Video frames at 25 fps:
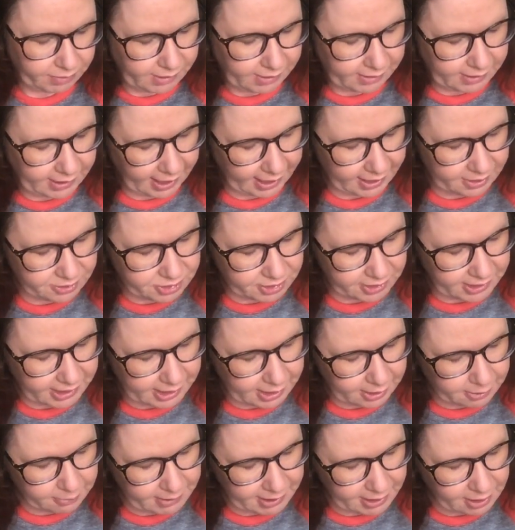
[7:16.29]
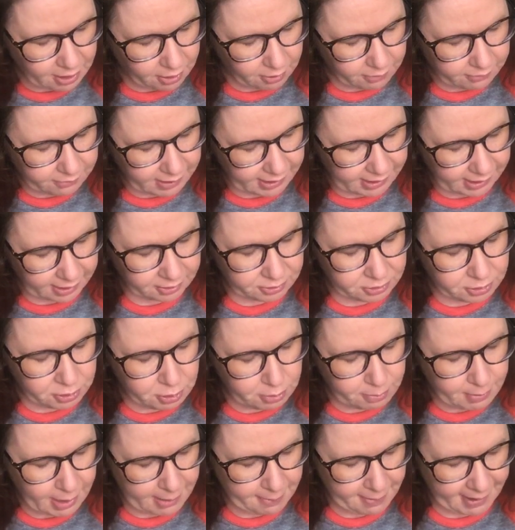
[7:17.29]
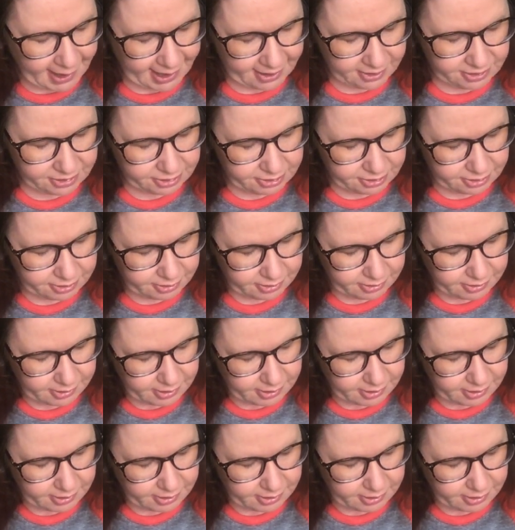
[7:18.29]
Okay, so here we go. And I'll do my best.